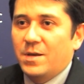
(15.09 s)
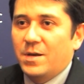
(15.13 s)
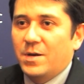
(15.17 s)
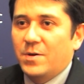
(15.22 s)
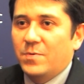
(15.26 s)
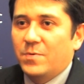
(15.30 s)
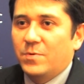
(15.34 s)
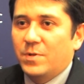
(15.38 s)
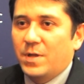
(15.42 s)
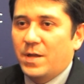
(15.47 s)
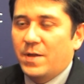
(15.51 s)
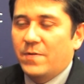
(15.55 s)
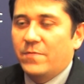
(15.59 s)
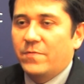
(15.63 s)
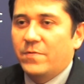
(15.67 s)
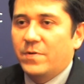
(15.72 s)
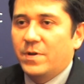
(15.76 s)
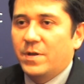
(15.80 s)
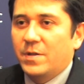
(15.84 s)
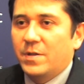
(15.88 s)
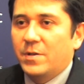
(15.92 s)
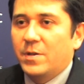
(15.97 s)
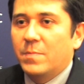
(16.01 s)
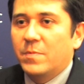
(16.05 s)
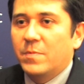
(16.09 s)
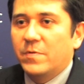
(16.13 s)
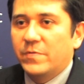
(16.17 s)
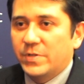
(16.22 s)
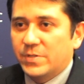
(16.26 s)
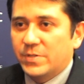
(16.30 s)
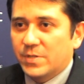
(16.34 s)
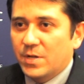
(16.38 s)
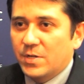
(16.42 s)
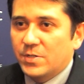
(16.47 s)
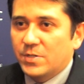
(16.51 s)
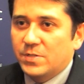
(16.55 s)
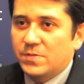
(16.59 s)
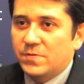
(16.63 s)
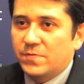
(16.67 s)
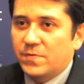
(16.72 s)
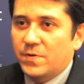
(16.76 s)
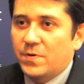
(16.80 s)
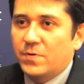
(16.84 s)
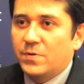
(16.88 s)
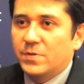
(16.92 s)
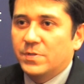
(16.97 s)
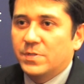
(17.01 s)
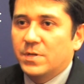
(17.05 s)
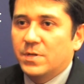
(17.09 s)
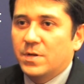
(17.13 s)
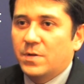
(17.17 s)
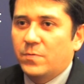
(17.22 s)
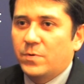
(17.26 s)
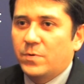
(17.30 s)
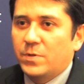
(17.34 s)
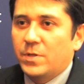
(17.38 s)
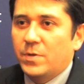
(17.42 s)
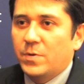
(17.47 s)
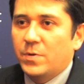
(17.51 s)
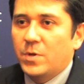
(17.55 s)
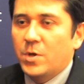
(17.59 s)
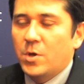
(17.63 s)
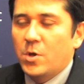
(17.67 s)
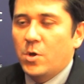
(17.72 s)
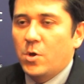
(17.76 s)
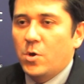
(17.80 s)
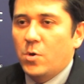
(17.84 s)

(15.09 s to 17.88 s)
We'll have a number of discussions focusing on really